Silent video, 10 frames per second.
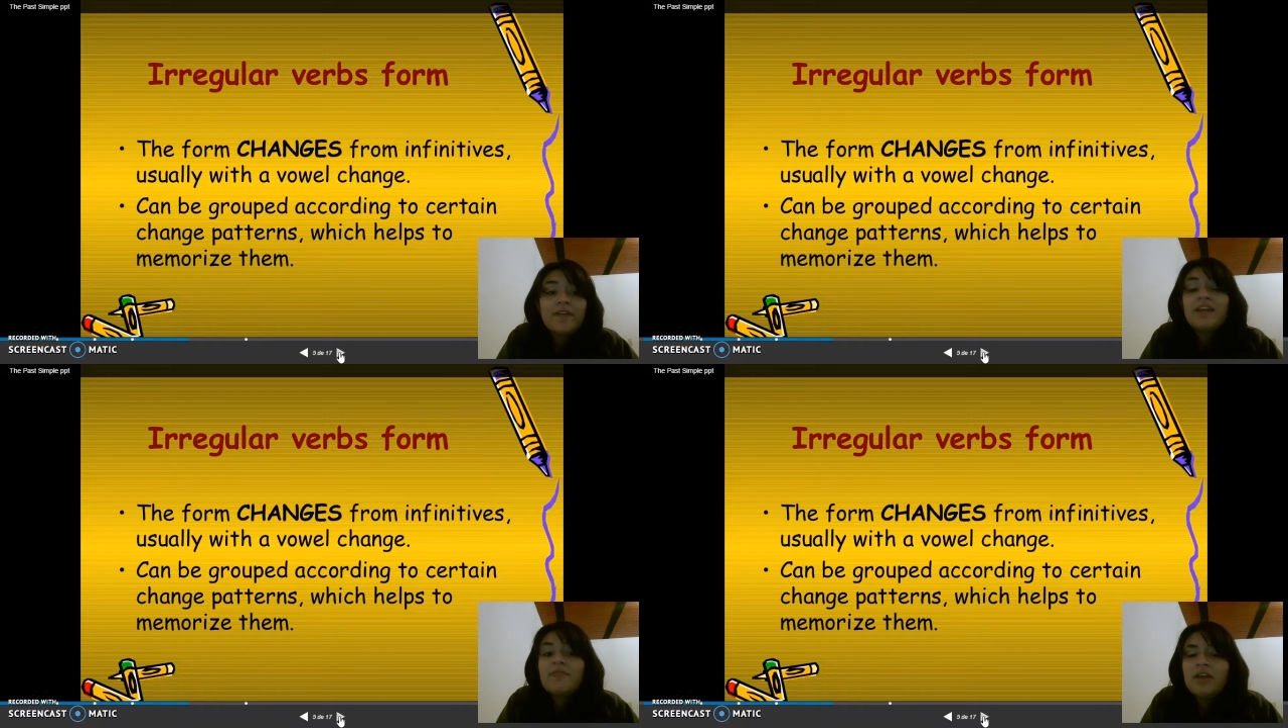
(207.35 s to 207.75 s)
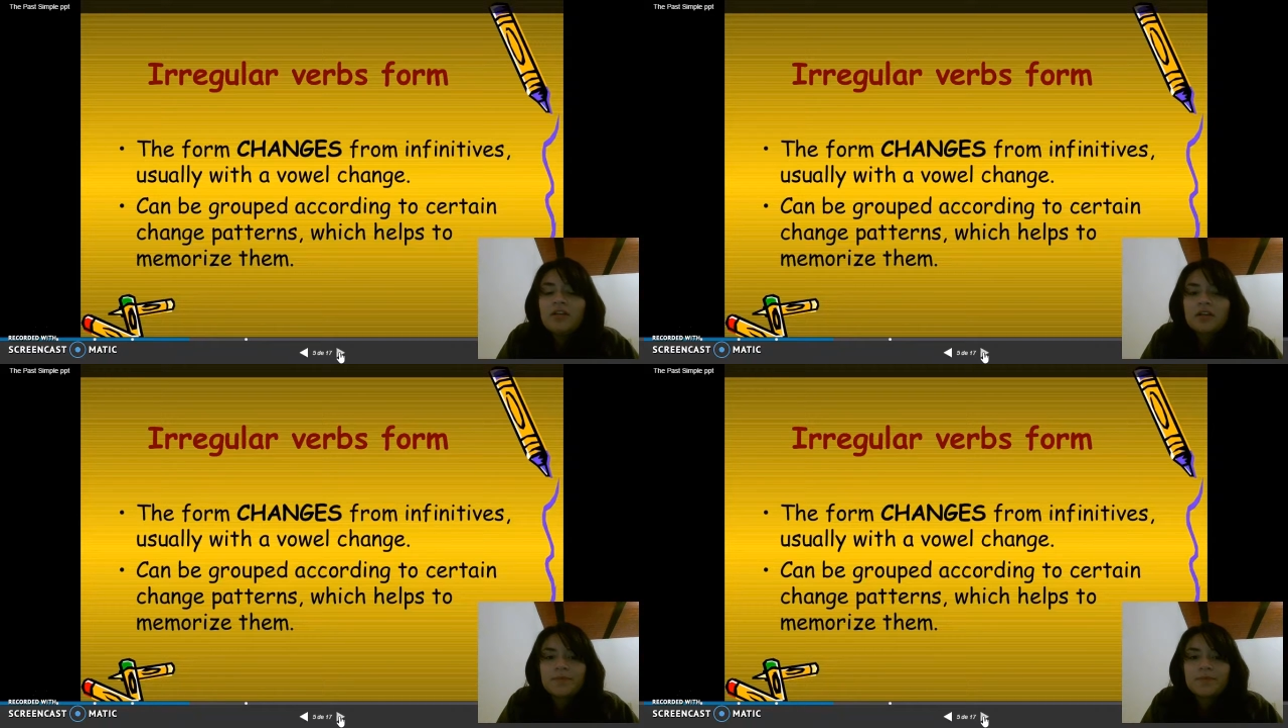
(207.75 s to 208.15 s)

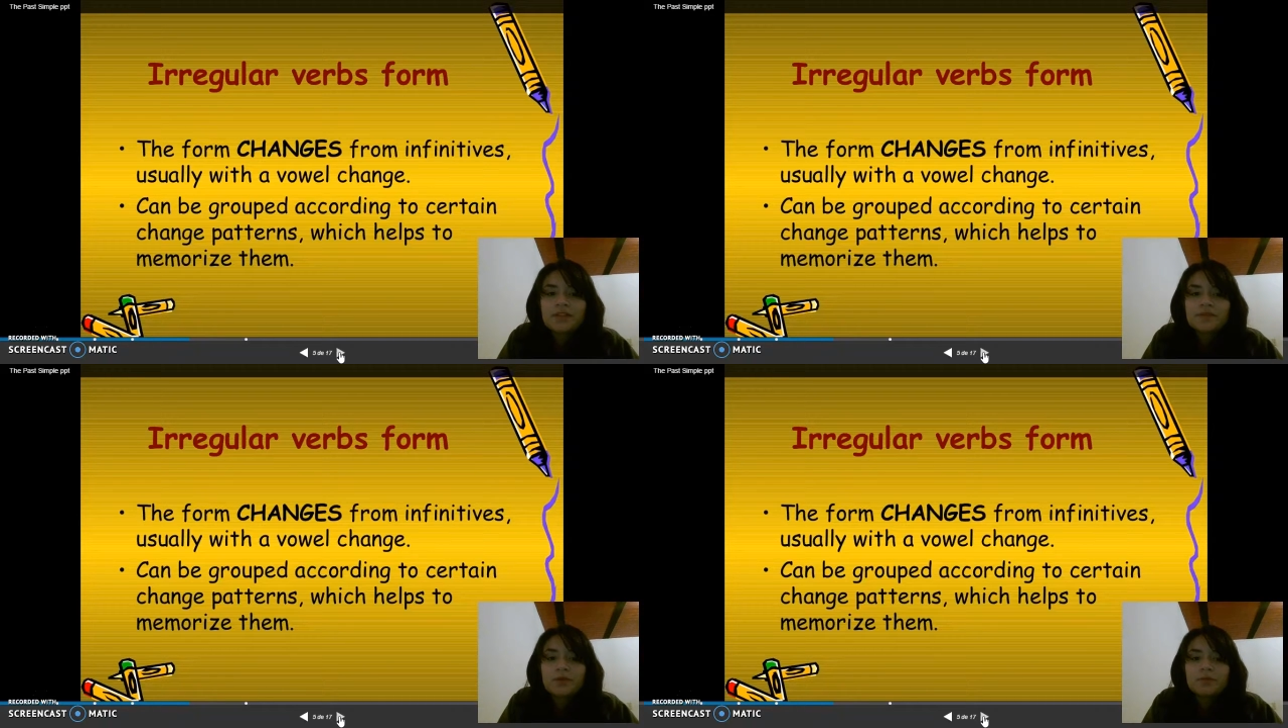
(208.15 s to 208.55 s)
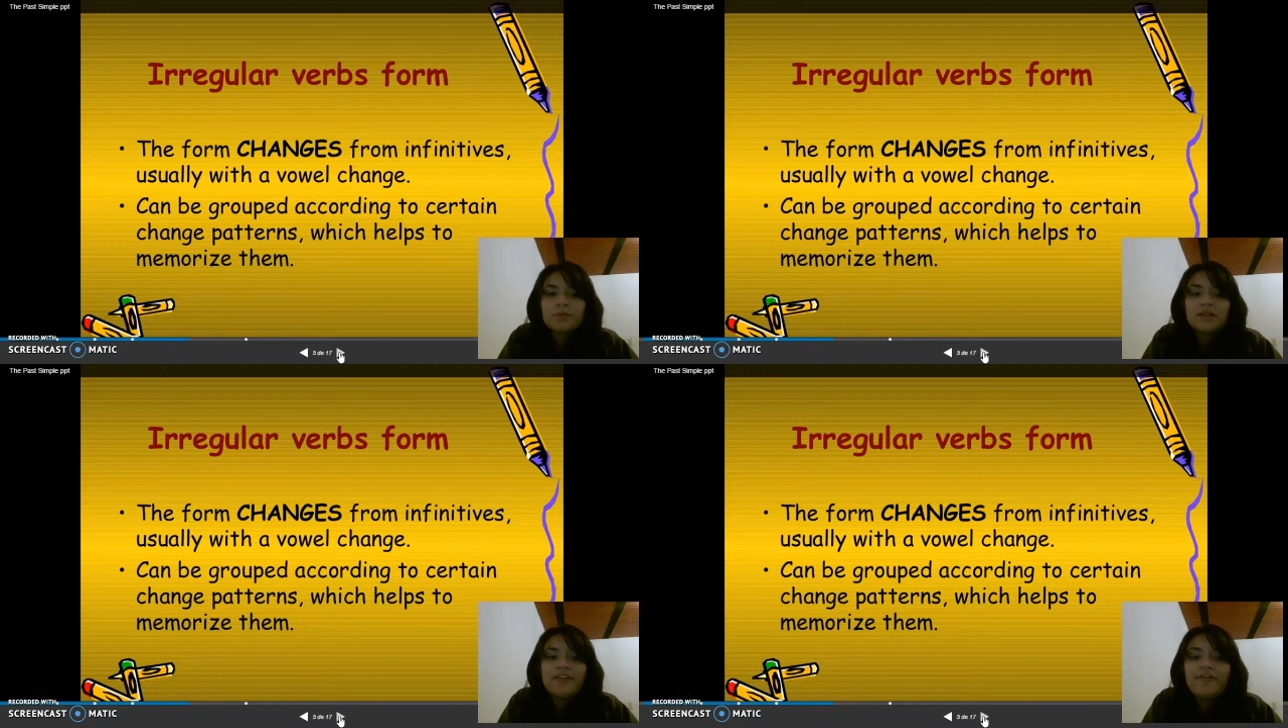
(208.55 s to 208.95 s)
irregular verbs
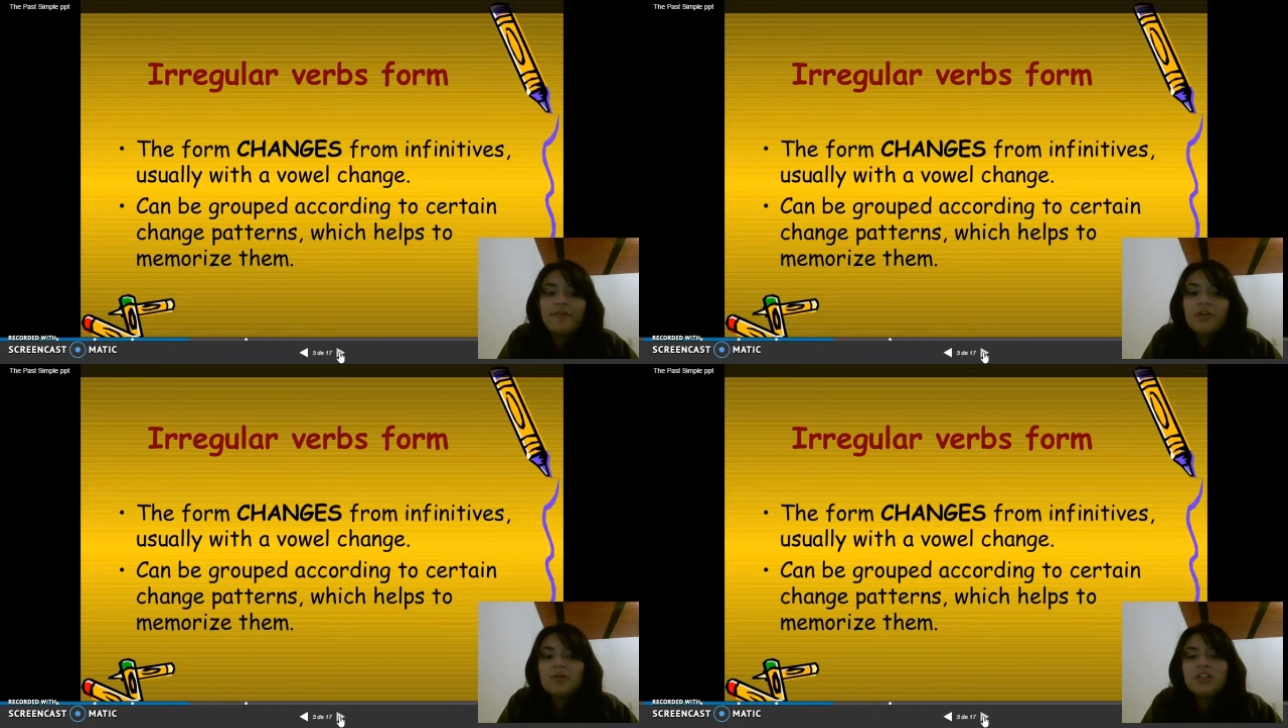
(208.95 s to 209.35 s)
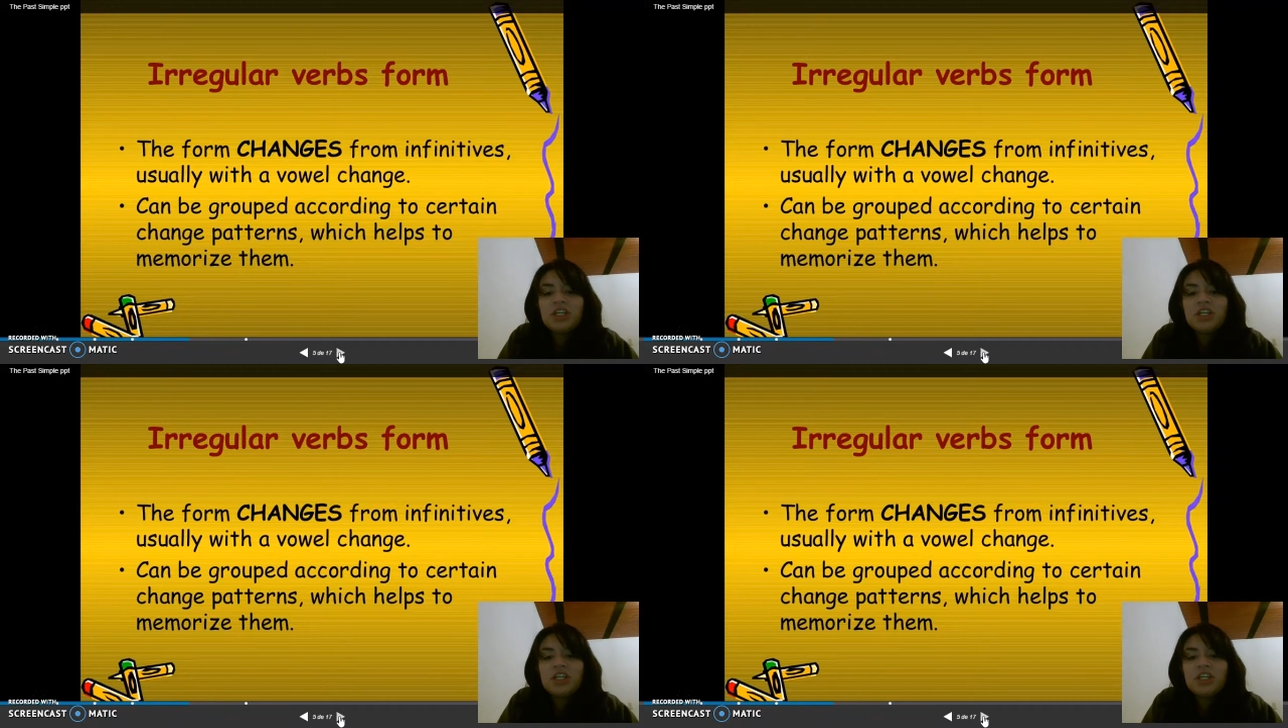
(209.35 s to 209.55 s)
form. The form